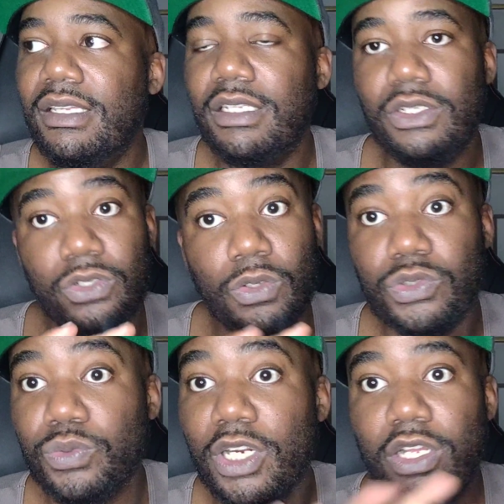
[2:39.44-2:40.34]
The
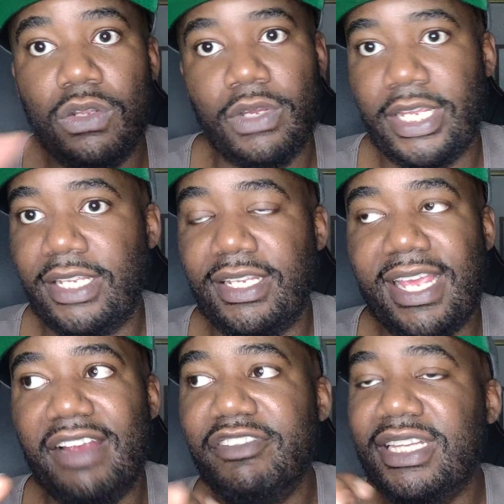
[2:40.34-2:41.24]
notes were cloying.
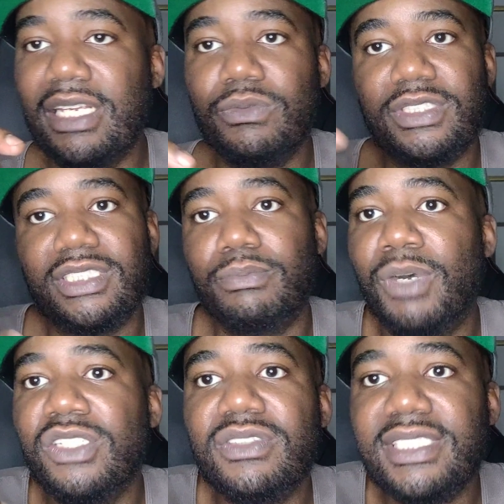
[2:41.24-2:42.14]
Everything was just
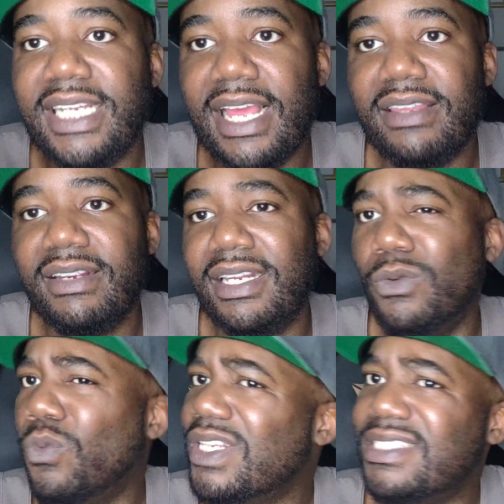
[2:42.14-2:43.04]
muddled together and
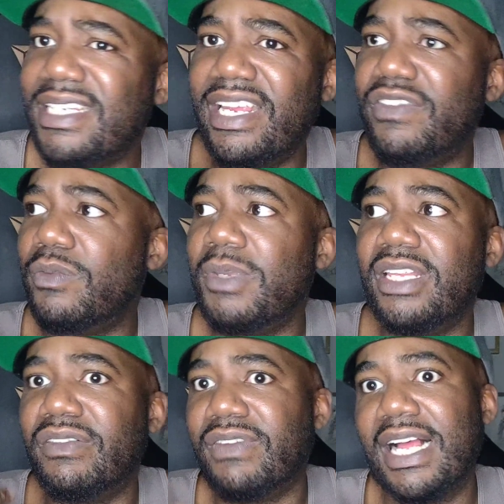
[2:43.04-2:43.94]
it wasn't giving me
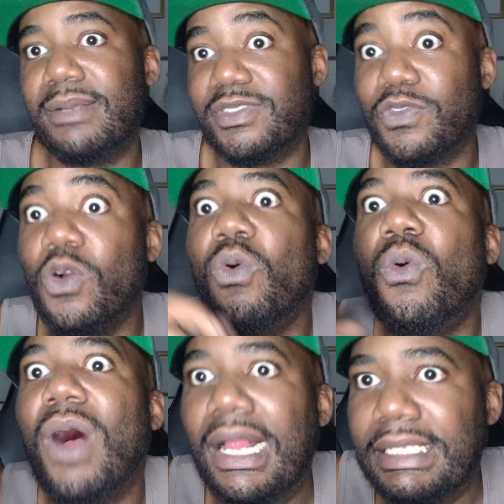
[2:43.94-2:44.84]
the vibes of a
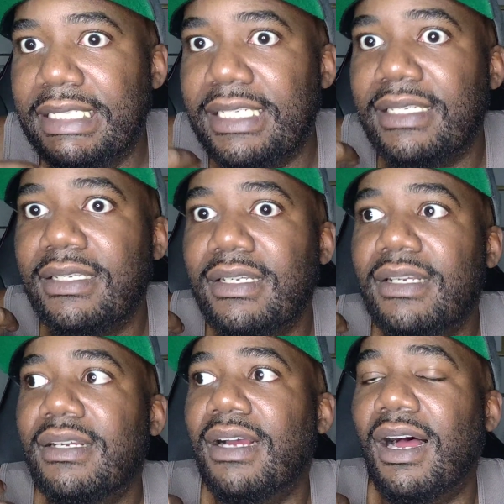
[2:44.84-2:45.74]
quality
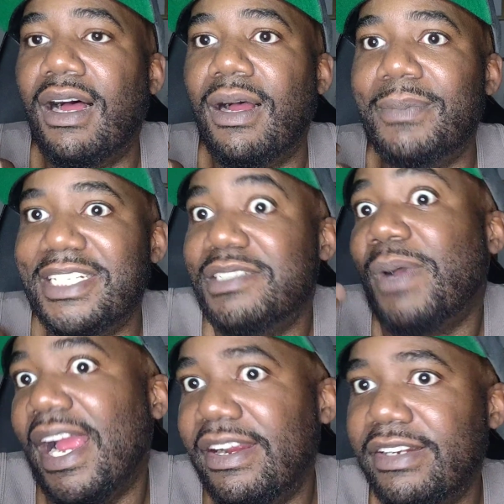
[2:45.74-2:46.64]

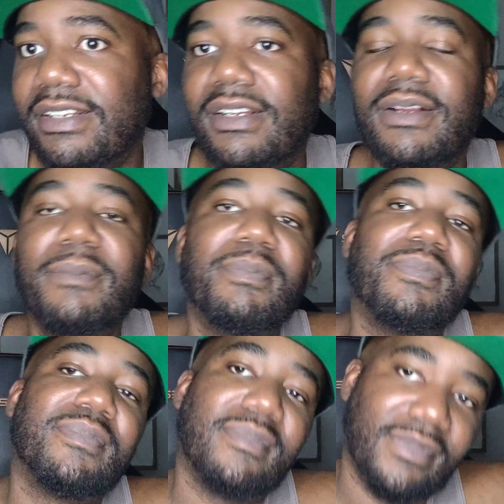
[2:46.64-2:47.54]
inspired.
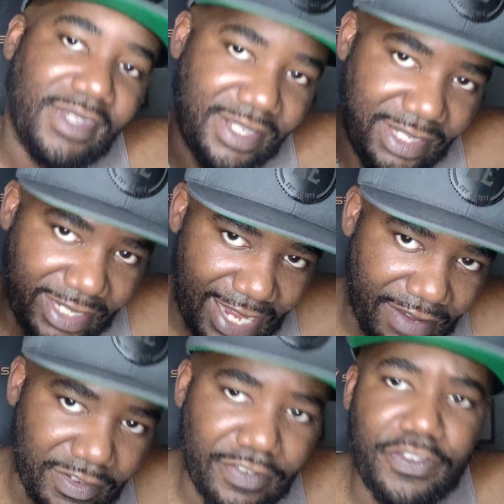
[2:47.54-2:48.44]

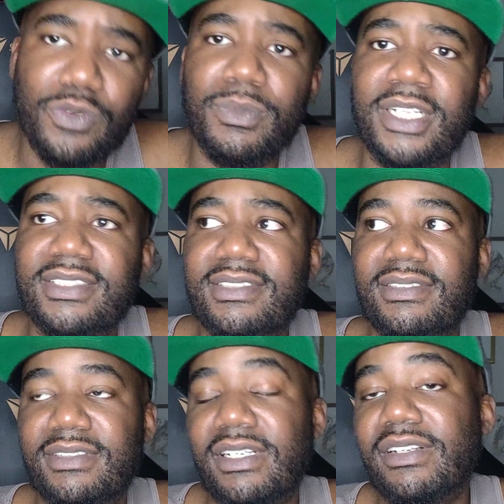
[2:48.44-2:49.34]
Gave it a few
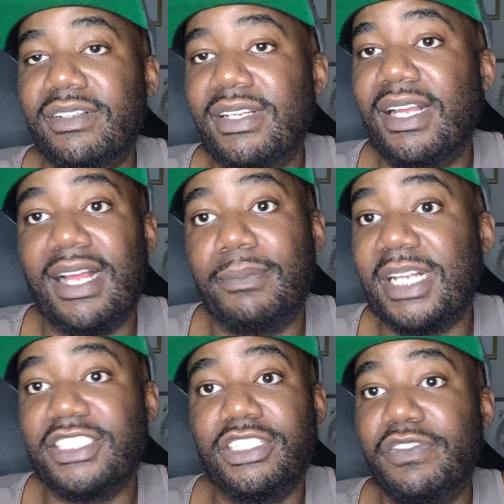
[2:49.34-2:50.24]
months. I'm
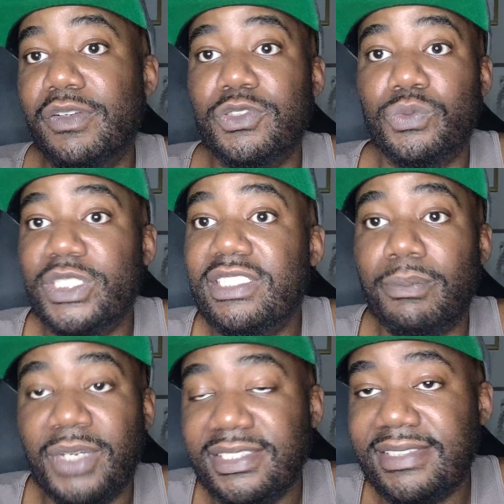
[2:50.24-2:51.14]
not sure if it was weeks
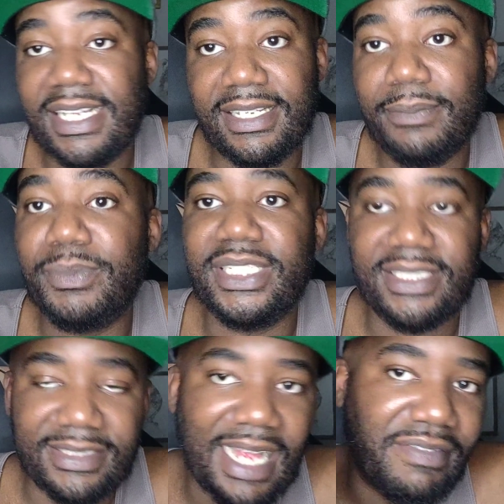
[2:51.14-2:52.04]
or months
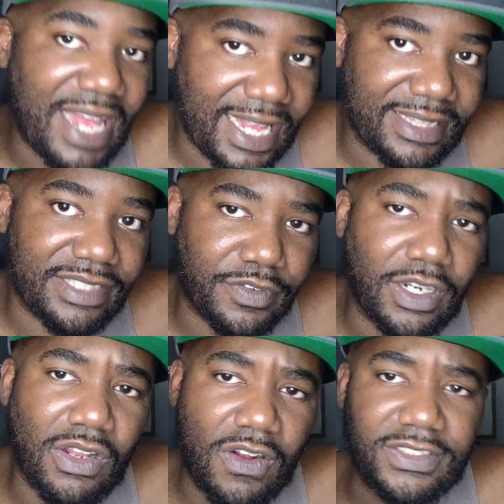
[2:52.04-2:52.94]
but I've had this for
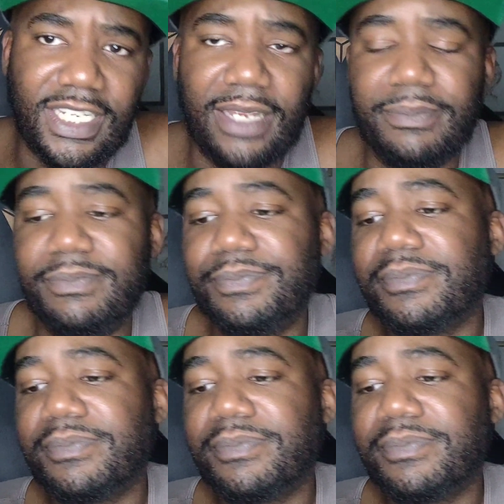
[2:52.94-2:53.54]
a long time.